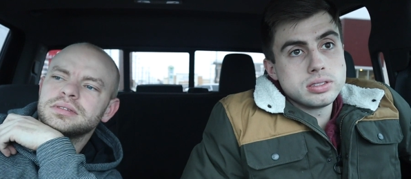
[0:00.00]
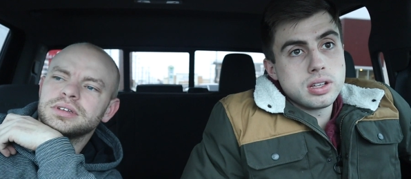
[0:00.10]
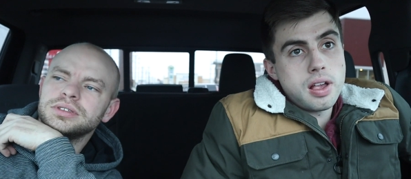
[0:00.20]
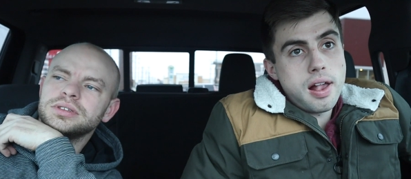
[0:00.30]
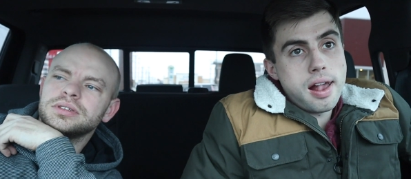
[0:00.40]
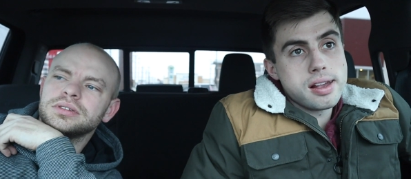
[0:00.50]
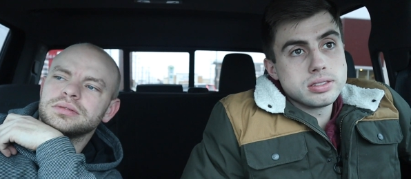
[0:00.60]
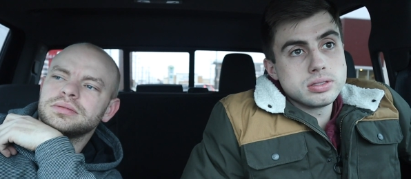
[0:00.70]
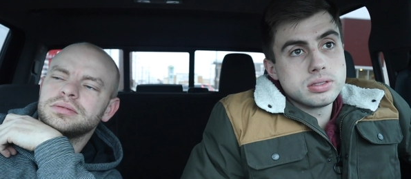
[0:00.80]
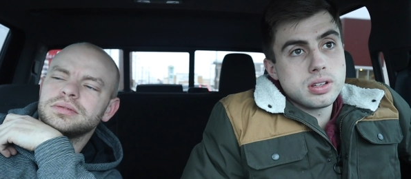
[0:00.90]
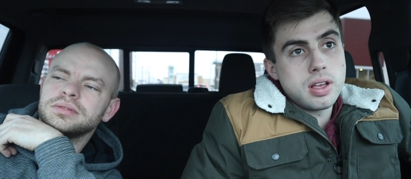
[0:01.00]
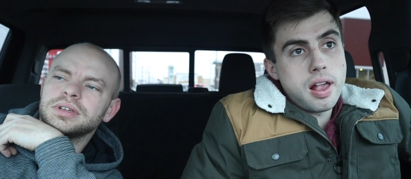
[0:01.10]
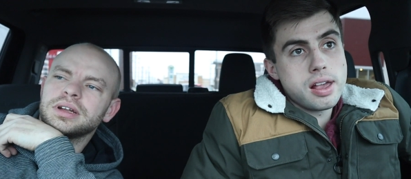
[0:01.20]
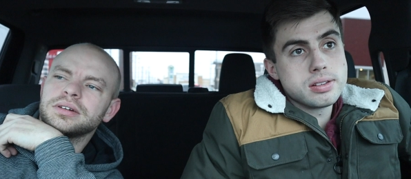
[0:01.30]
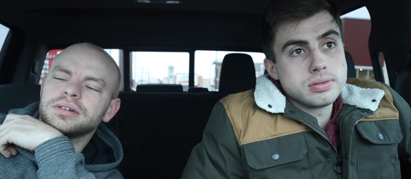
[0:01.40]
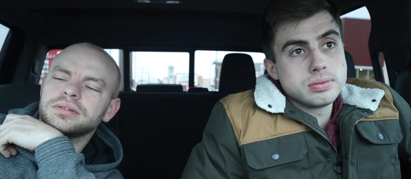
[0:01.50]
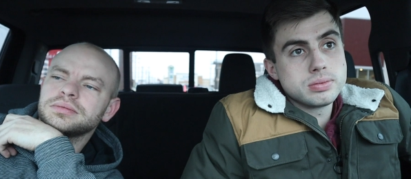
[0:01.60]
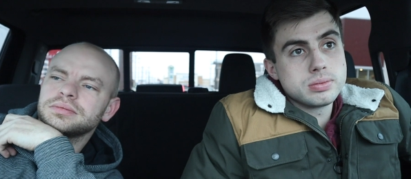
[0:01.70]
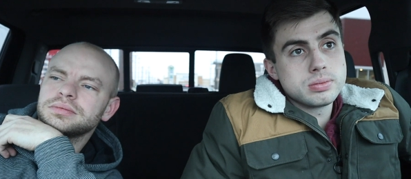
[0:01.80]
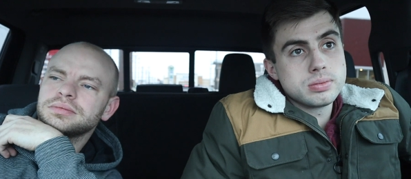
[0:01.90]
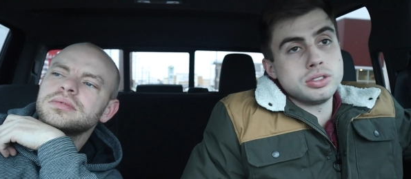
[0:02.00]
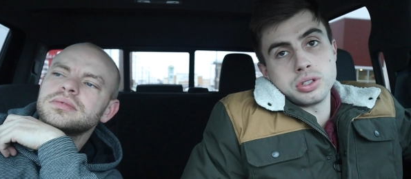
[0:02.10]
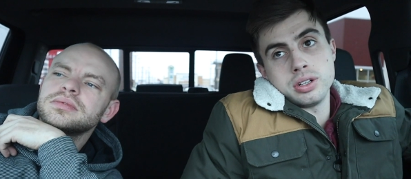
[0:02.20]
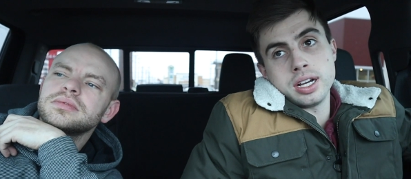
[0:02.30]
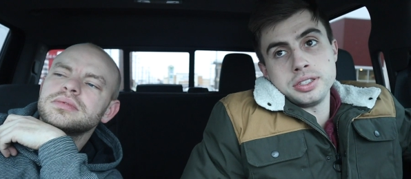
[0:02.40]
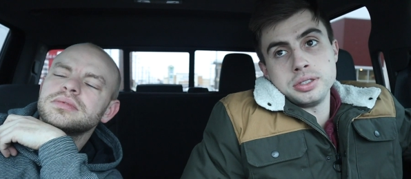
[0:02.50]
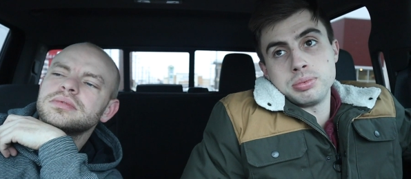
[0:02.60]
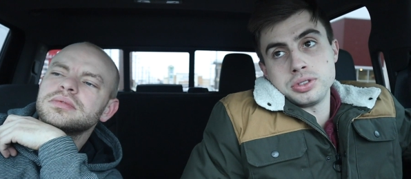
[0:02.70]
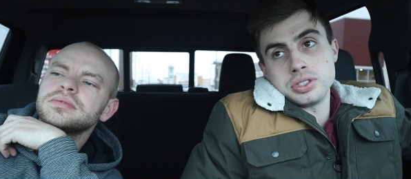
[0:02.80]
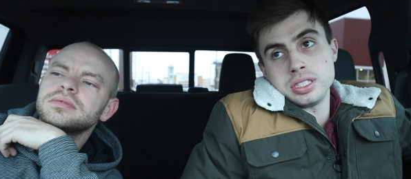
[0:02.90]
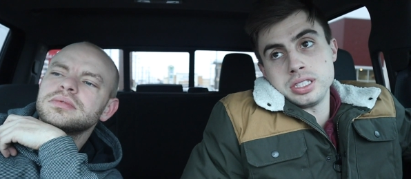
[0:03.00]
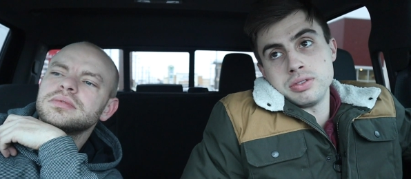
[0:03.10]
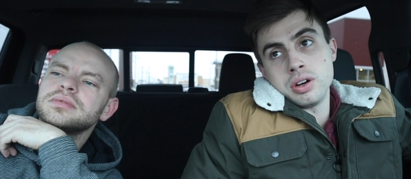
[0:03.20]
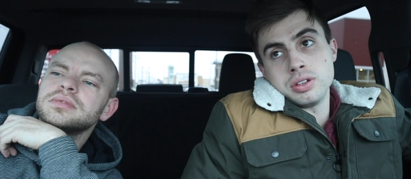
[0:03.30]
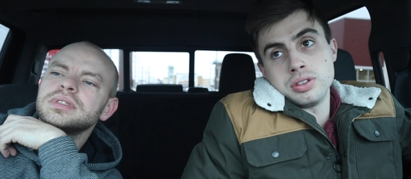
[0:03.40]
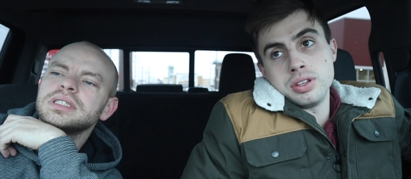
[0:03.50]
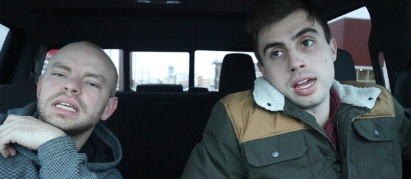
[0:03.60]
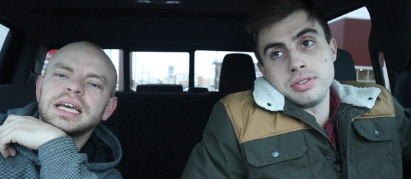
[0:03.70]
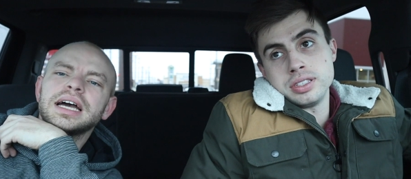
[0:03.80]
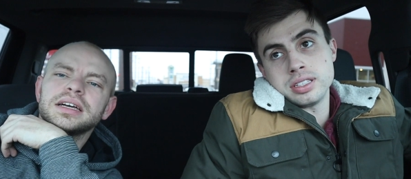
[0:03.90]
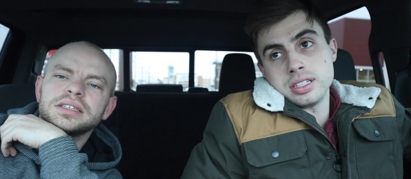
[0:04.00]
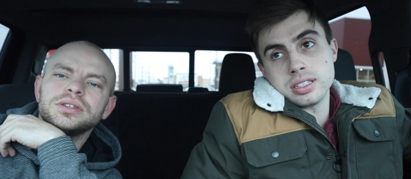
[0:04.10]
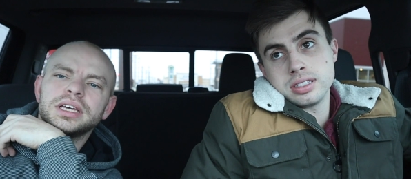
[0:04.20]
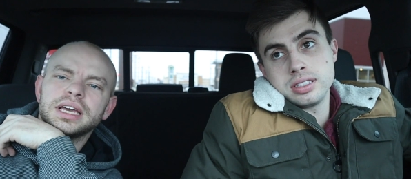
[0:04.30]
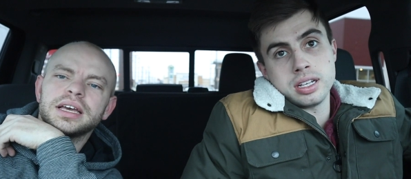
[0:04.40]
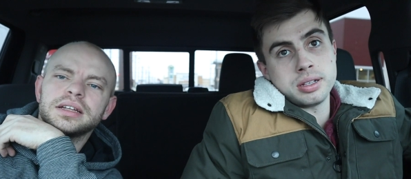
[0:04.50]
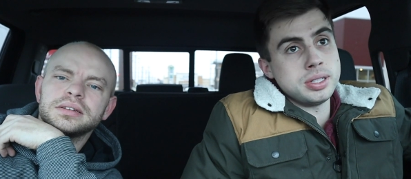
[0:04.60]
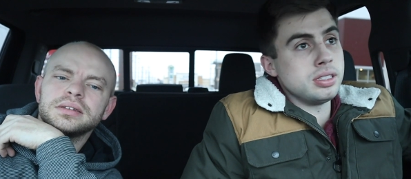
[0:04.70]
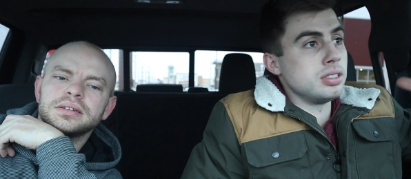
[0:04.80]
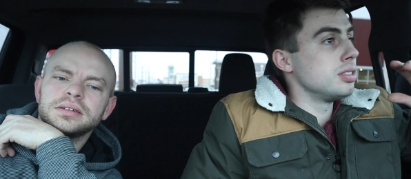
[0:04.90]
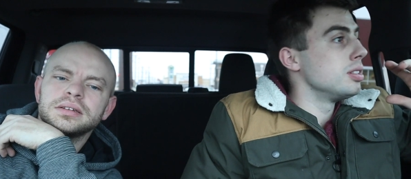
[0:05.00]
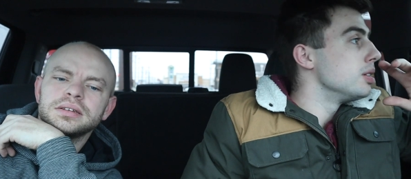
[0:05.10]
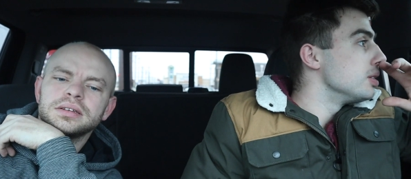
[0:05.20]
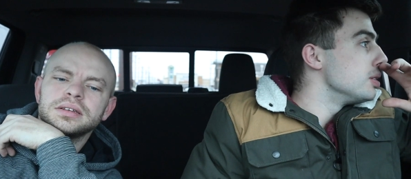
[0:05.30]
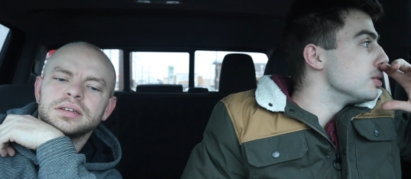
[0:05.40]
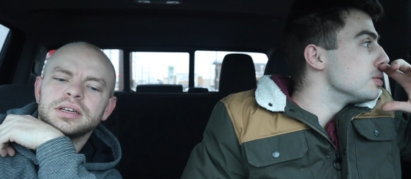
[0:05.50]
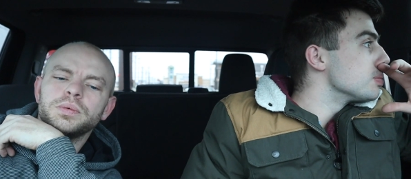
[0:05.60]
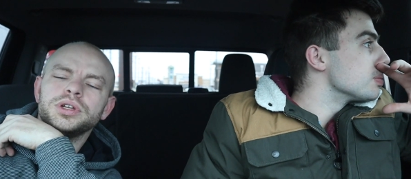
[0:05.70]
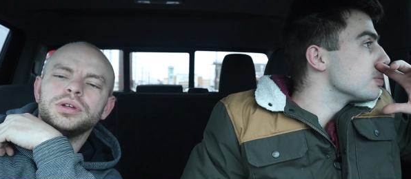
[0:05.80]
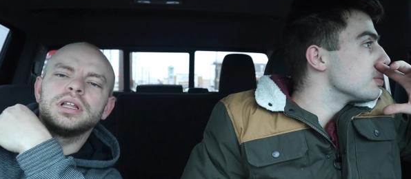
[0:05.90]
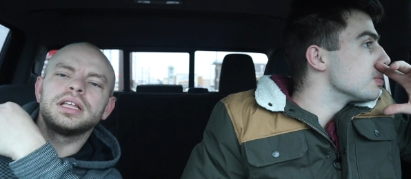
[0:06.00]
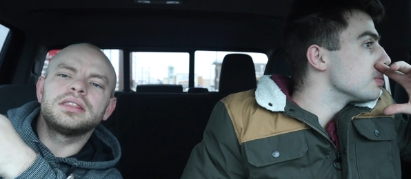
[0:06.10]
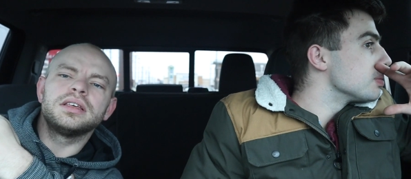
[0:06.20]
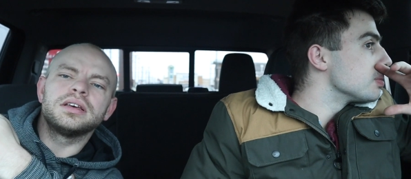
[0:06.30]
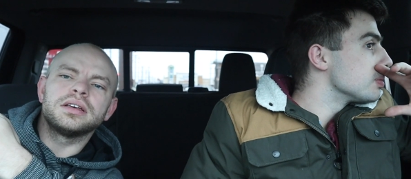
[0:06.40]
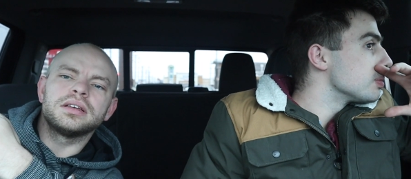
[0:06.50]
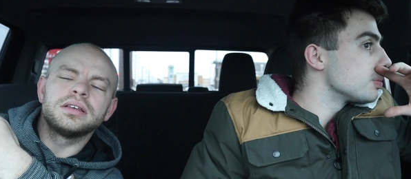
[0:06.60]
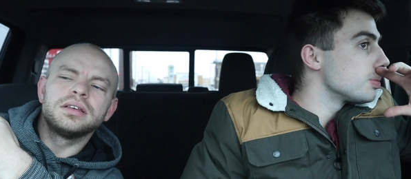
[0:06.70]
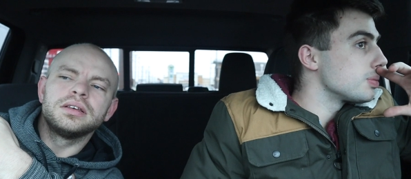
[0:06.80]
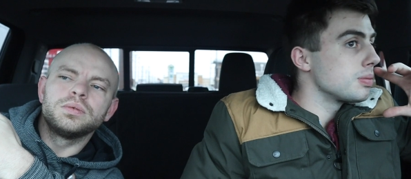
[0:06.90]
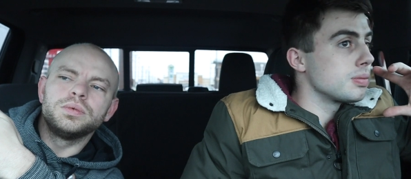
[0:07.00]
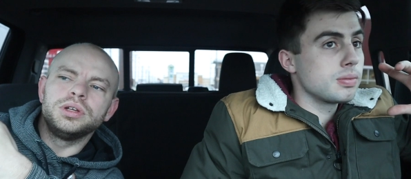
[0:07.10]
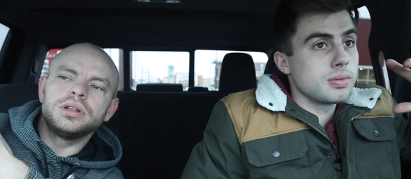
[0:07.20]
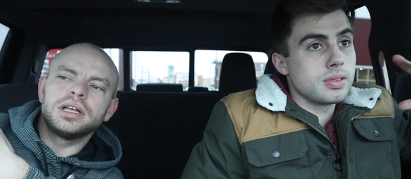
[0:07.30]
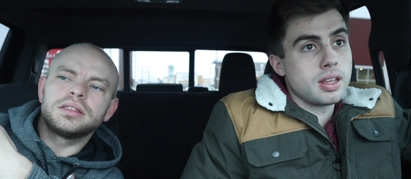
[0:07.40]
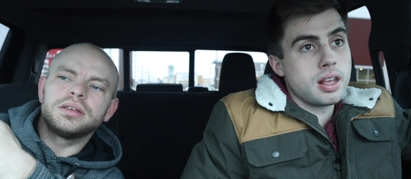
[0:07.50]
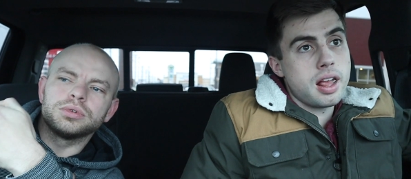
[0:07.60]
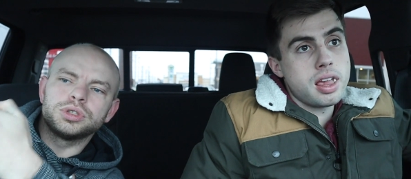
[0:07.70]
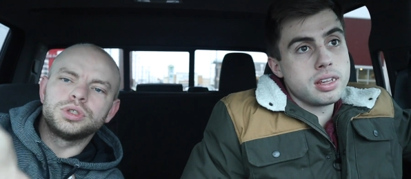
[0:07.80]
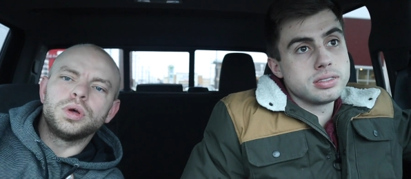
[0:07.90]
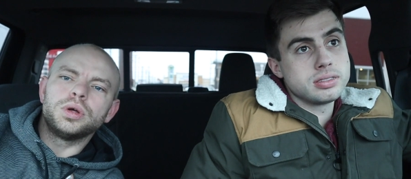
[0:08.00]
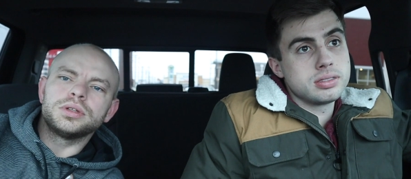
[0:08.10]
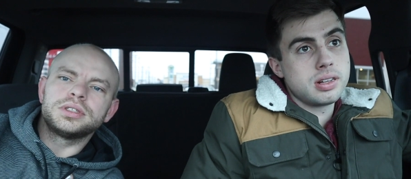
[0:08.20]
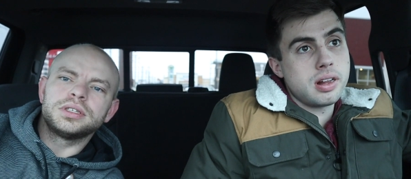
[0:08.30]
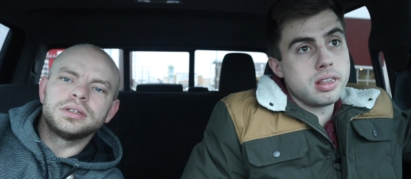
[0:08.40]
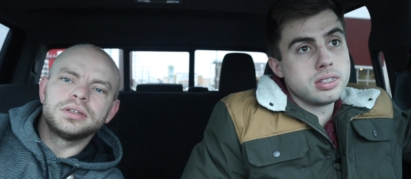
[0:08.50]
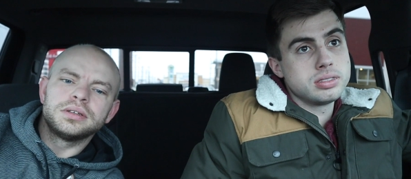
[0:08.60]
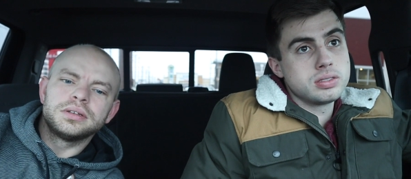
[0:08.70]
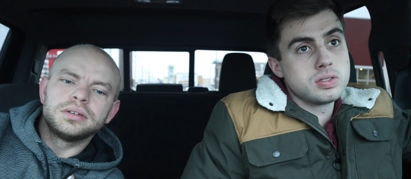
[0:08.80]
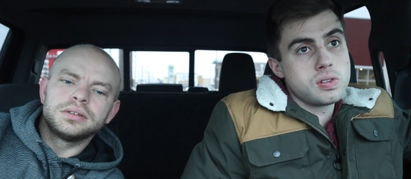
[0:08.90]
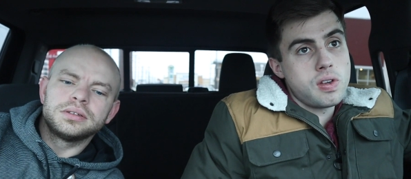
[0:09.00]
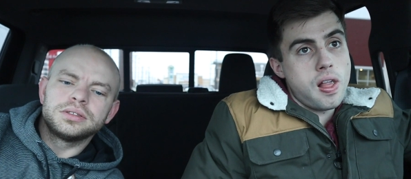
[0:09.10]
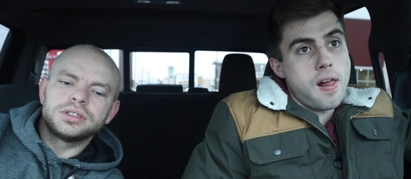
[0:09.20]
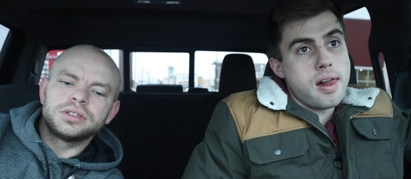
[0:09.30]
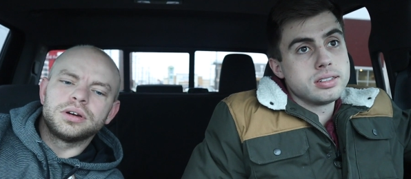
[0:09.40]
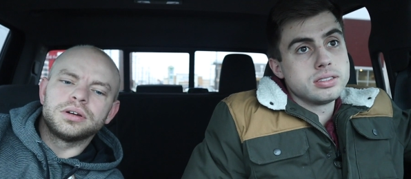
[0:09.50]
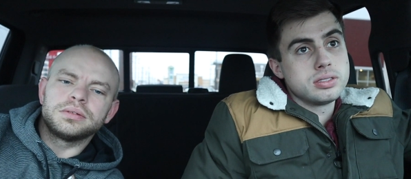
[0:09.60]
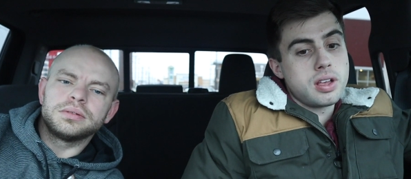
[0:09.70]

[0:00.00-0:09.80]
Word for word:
Speaker 1: you know, you can, I don't know. Control how you perceive everything.
Speaker 2: Yeah, you can. I mean. And when you let the result start